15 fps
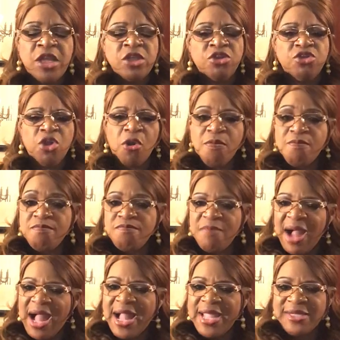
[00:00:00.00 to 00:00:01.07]
Your
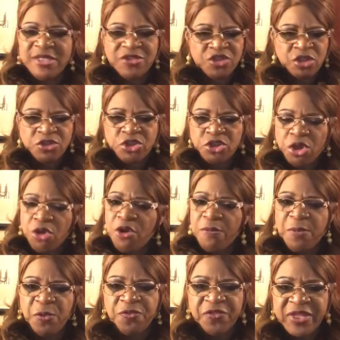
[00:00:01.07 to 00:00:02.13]
mind is a
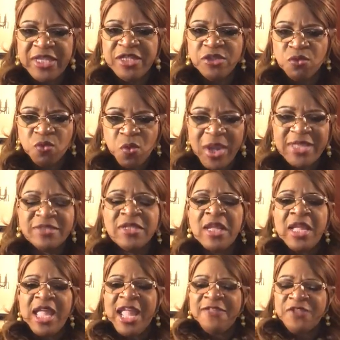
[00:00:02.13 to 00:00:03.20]
terrible thing to waste.
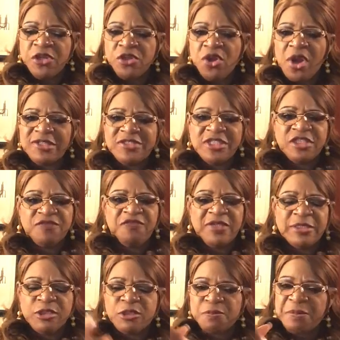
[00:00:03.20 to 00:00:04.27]
And the
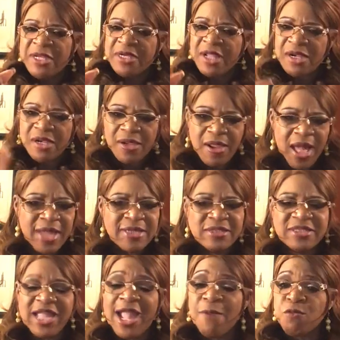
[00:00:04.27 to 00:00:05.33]
narcissist spend a lot
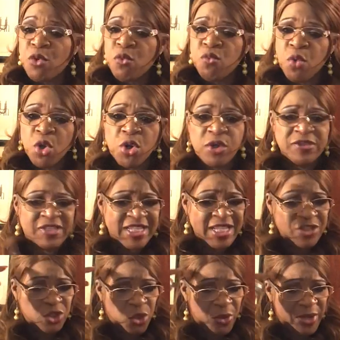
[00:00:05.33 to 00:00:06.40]
of time with words
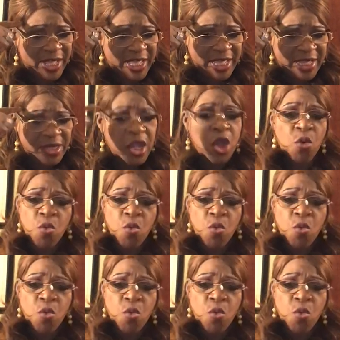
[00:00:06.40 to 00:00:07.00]
in your head.